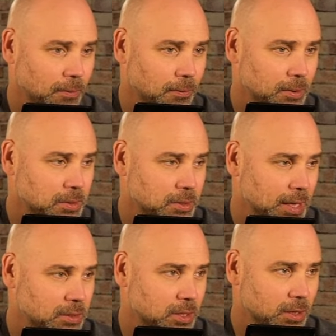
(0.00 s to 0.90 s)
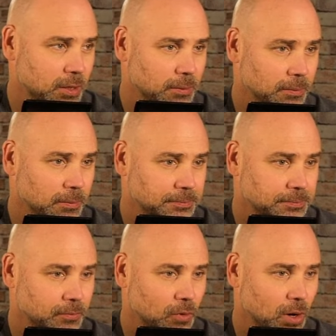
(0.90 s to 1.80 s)
What's next here
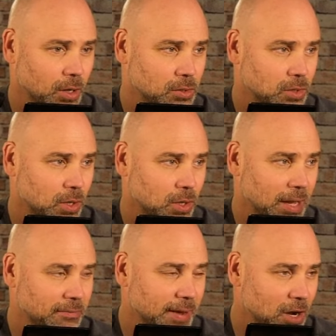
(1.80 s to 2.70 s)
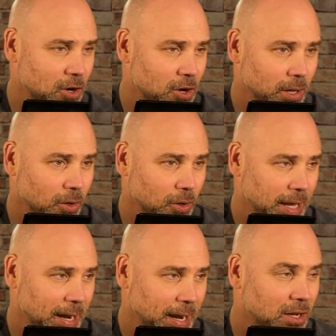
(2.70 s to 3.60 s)
for Arkansas? They got Vanderbilt
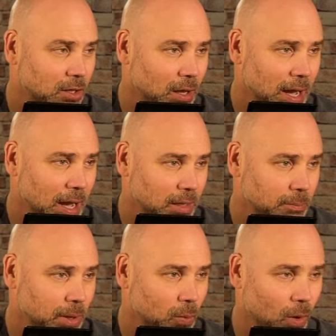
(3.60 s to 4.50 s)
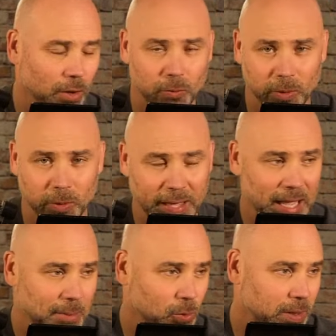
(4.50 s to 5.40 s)
at 8 o'clock in Bud Walton Arena. That
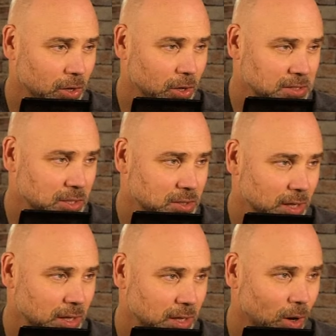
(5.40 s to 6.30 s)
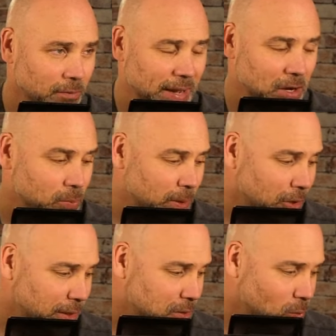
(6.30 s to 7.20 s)
game will be on SEC Network.
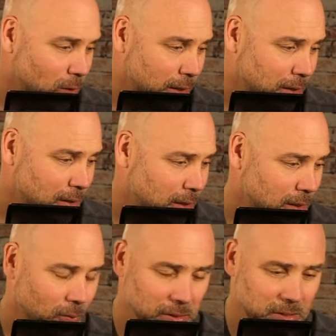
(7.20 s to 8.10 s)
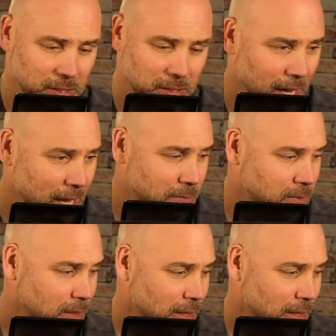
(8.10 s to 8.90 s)
Vanderbilt has won, what, seven games?